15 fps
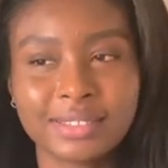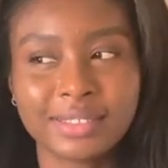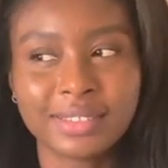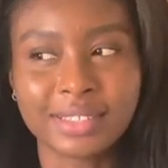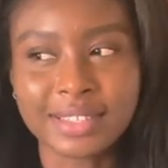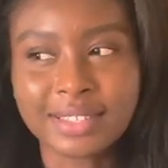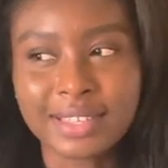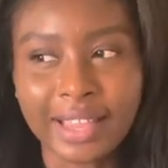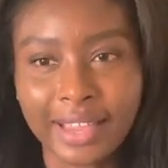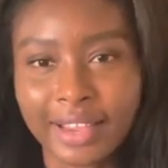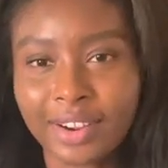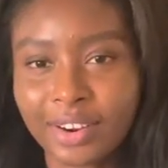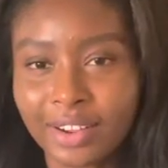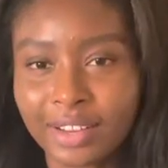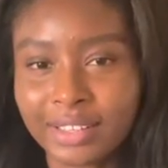this
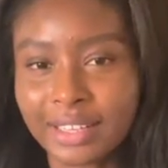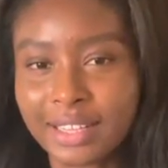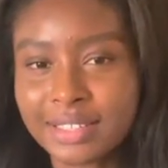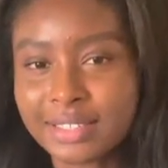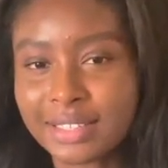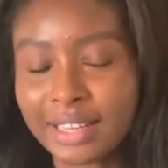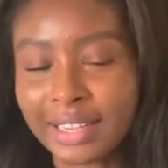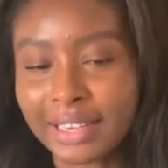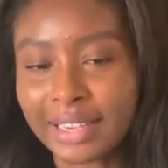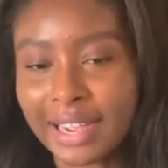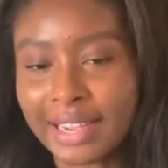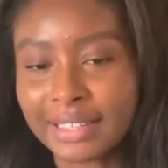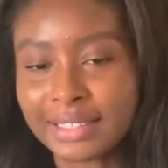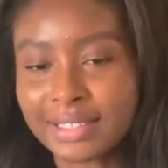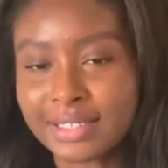hair unless like
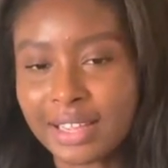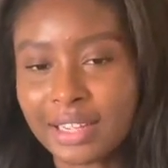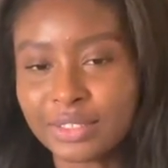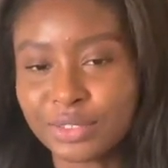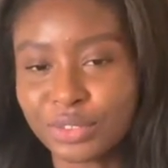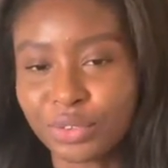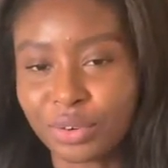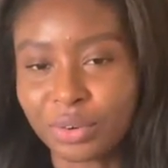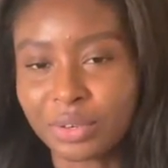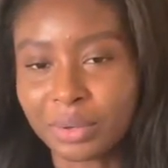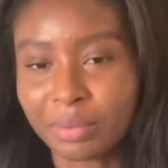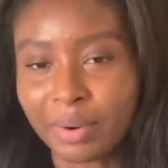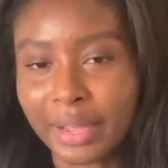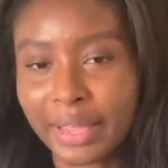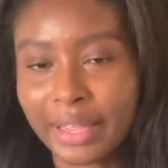I decide to throw it
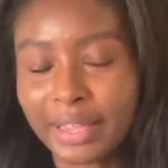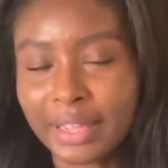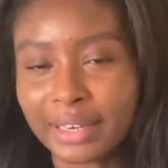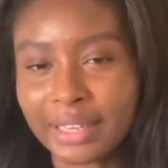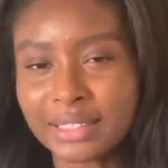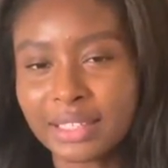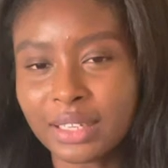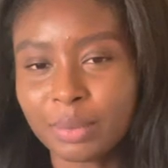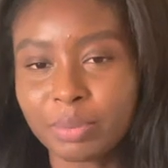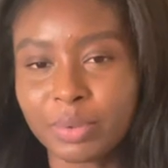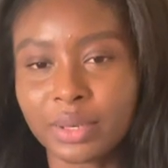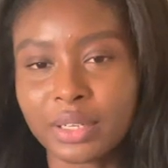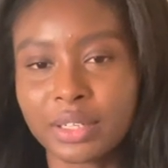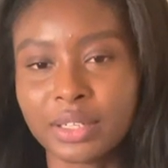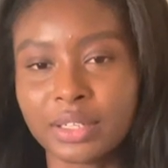away and I take a
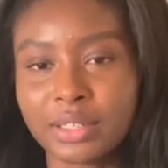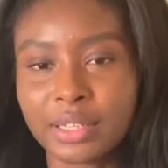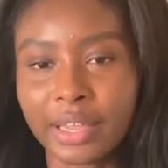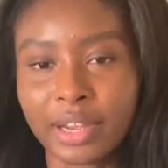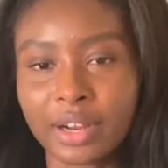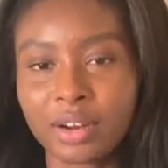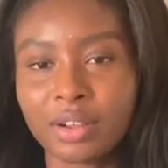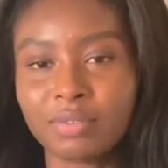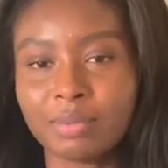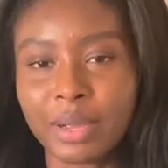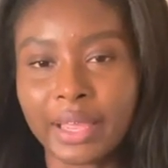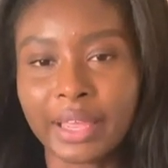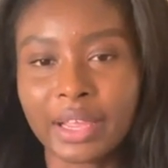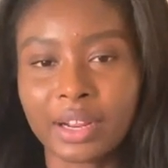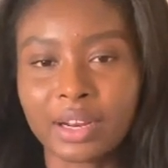pretty good care of my
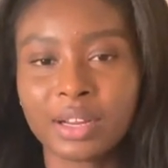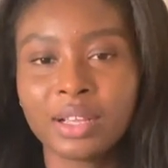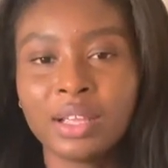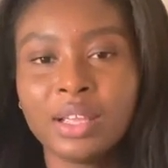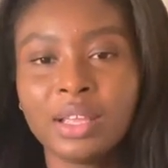hair.